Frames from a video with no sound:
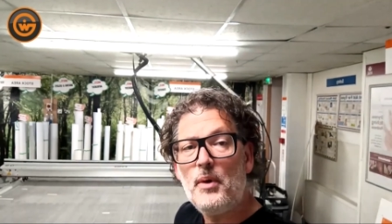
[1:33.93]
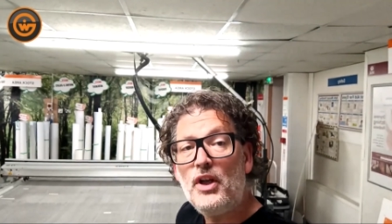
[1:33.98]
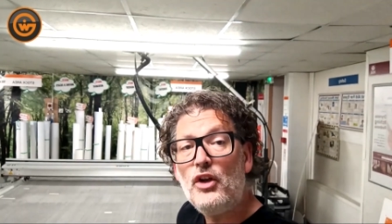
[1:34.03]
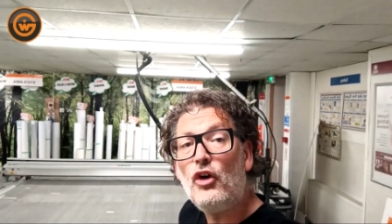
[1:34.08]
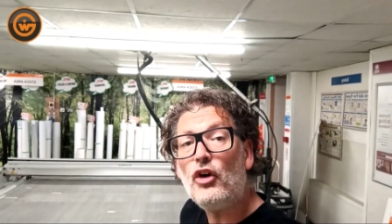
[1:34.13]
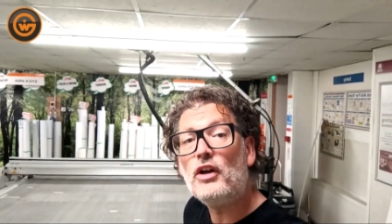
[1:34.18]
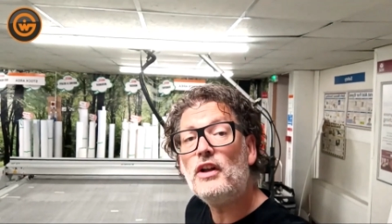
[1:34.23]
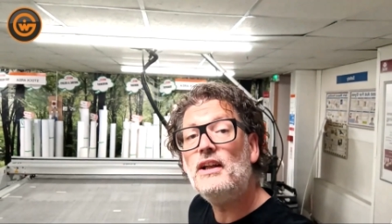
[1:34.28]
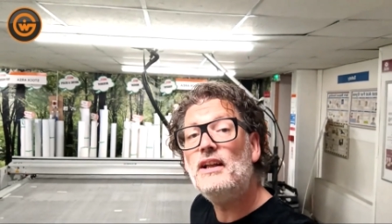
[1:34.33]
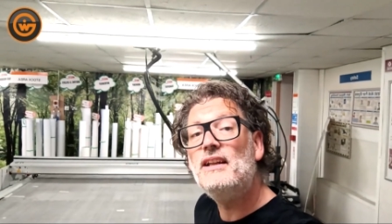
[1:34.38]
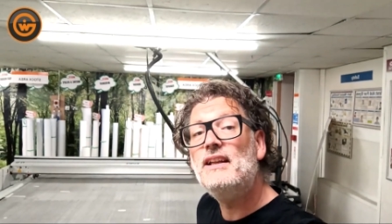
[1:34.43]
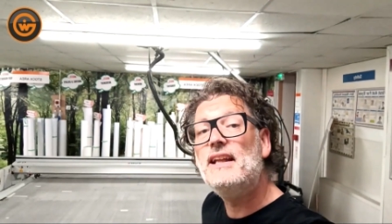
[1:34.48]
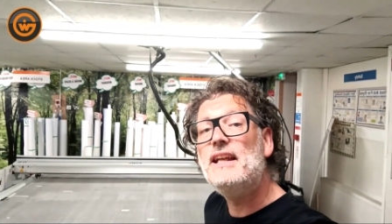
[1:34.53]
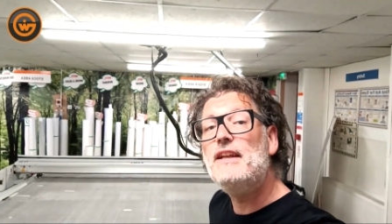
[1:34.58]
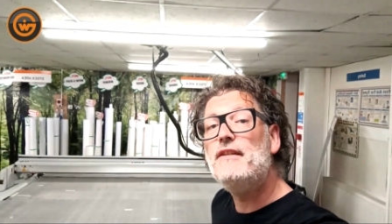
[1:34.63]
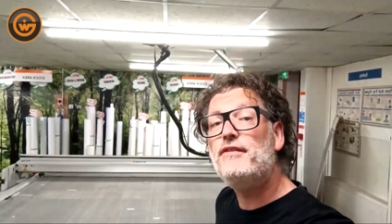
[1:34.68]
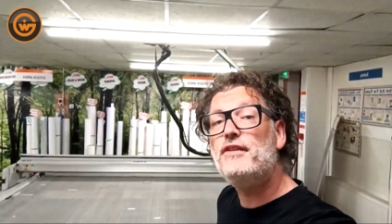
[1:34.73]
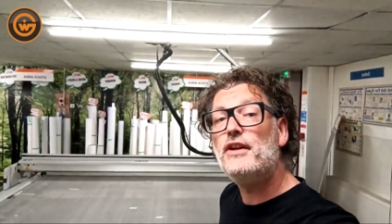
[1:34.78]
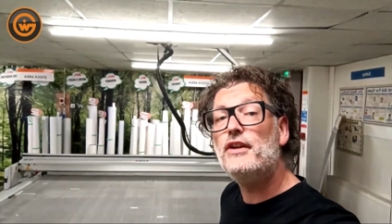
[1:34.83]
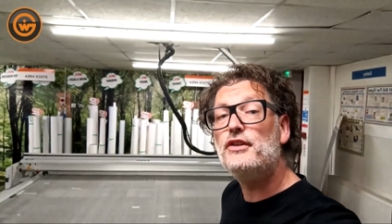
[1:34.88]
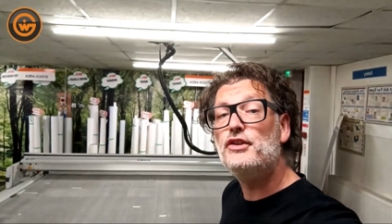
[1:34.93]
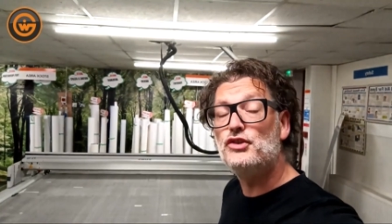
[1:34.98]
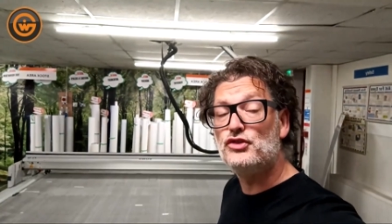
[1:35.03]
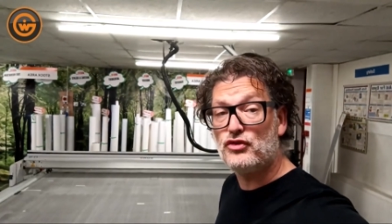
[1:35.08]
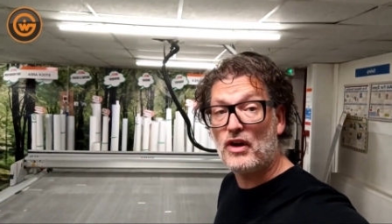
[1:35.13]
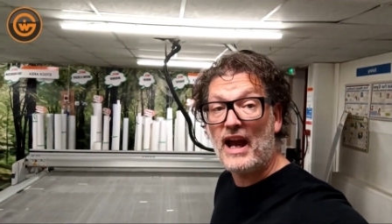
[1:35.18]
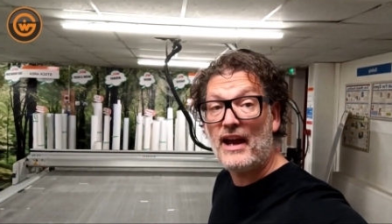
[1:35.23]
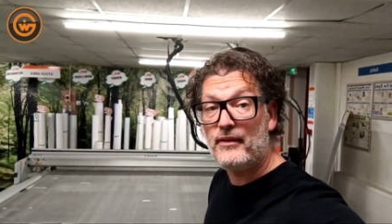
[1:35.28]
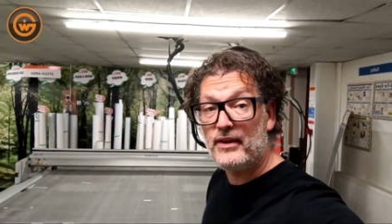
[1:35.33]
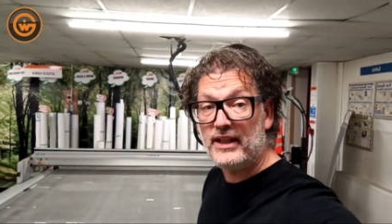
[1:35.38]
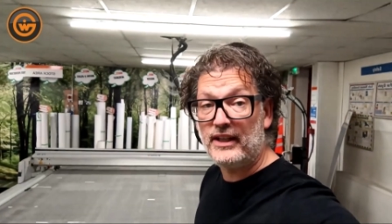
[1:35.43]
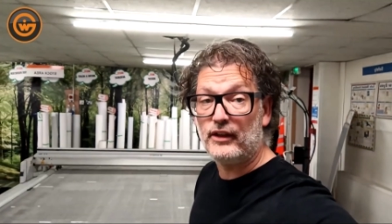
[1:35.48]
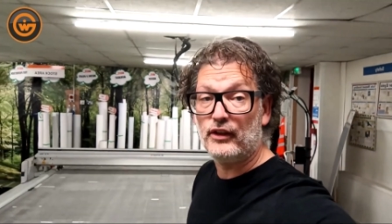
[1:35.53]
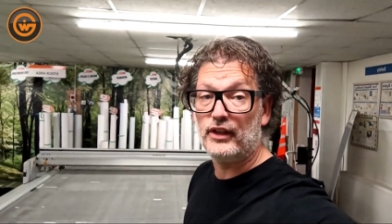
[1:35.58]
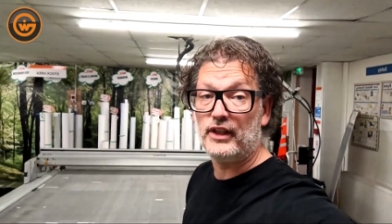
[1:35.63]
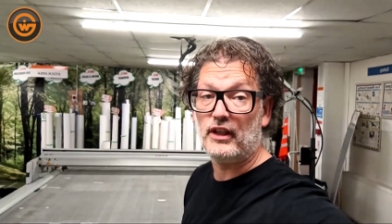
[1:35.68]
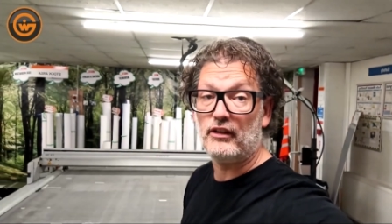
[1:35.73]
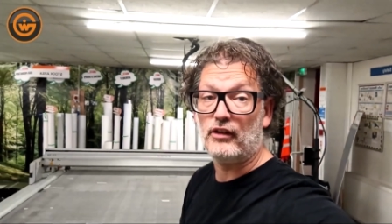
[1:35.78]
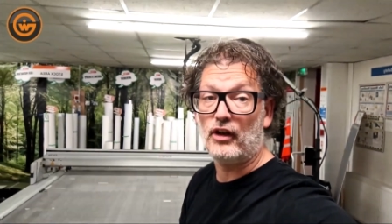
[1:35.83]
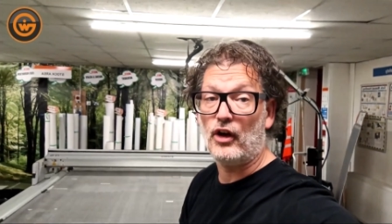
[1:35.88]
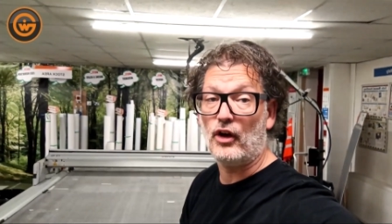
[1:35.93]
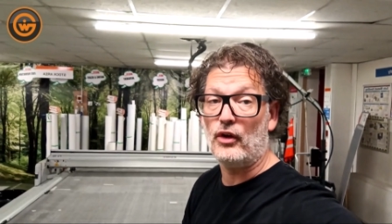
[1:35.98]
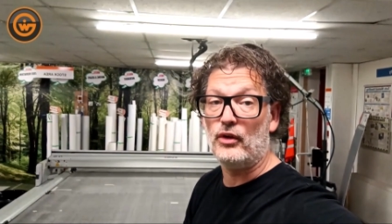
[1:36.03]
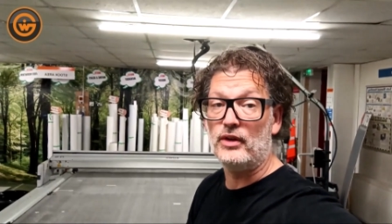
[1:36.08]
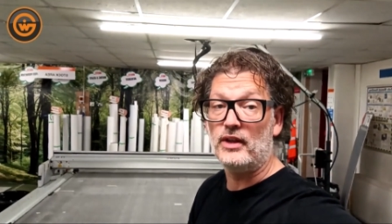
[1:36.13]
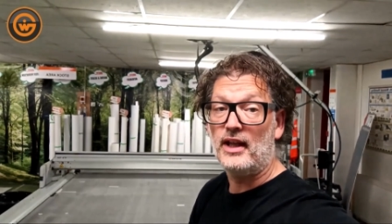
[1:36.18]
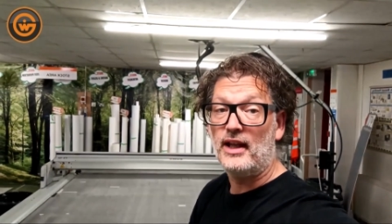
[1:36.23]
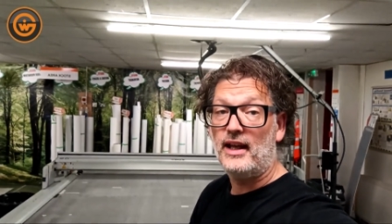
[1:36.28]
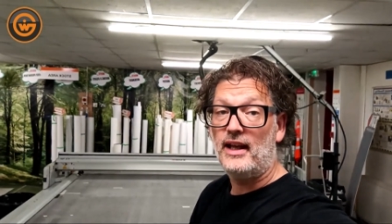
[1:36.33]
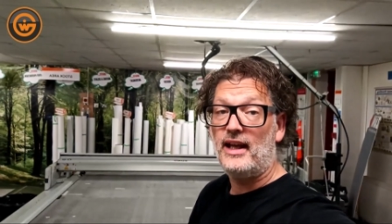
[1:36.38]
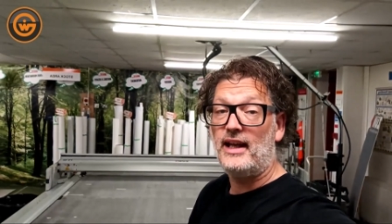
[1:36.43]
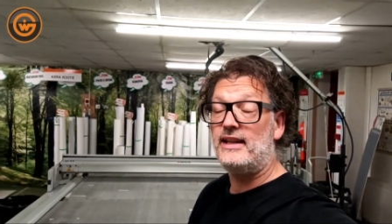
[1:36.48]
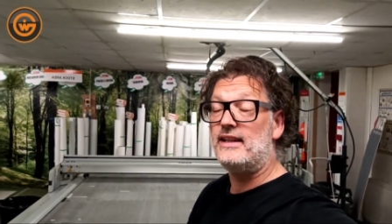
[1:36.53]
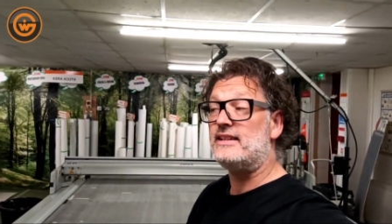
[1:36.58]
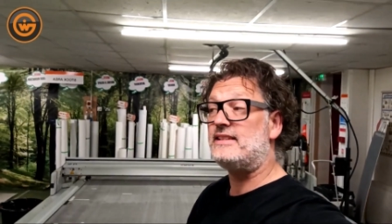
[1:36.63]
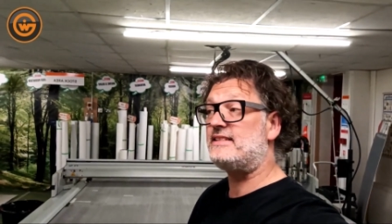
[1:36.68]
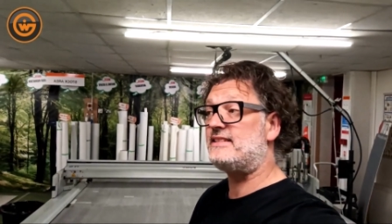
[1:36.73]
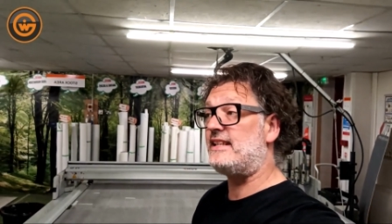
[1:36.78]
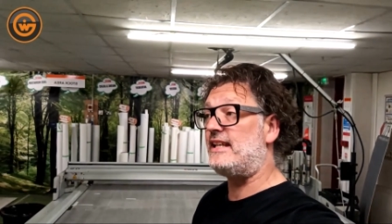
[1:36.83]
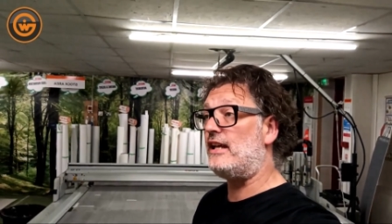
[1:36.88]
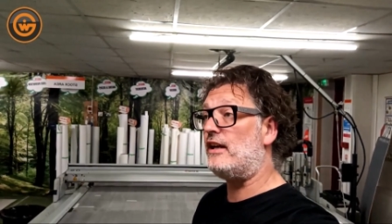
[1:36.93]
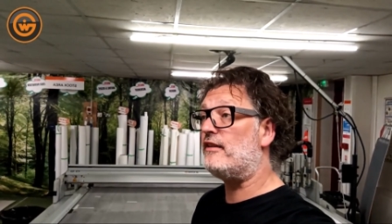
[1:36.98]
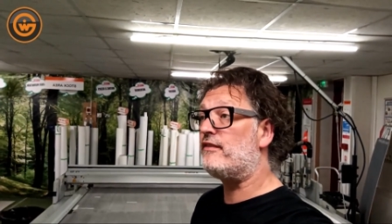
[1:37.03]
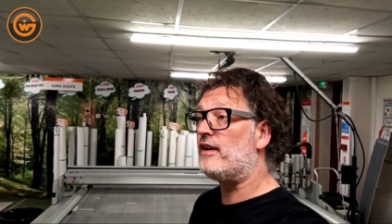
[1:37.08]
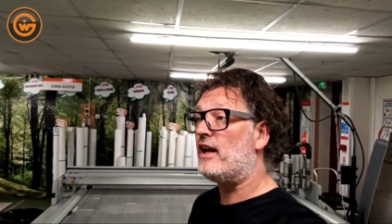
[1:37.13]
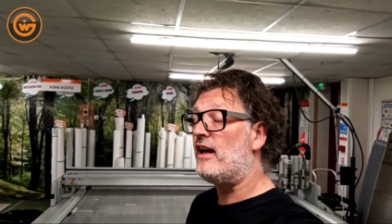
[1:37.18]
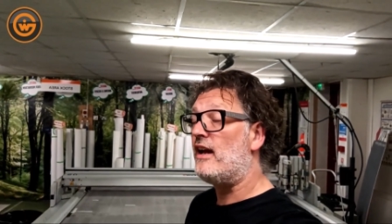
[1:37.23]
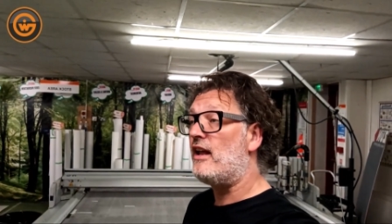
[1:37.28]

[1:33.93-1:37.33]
we're not going to leave you drowning on your own in a sea of